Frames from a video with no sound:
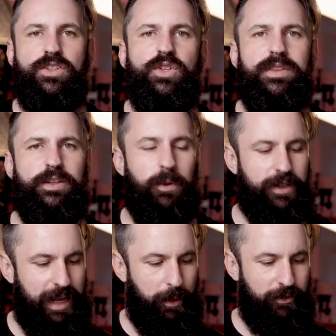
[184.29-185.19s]
So at this
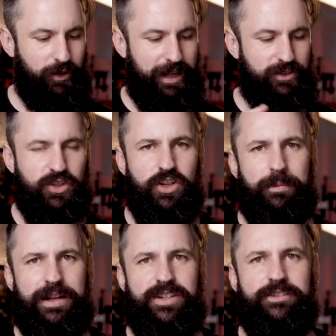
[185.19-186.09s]
point here, we've got our two
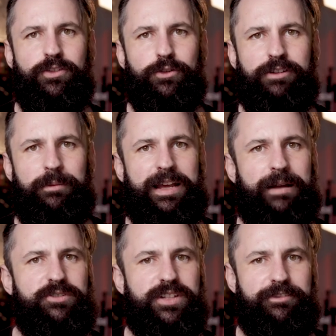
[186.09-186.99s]
matching full frame
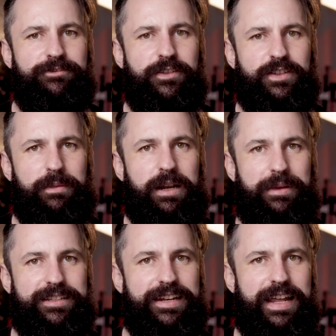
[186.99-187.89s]
cameras and our 50
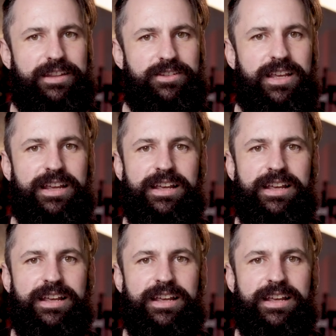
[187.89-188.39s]
millimeter lens.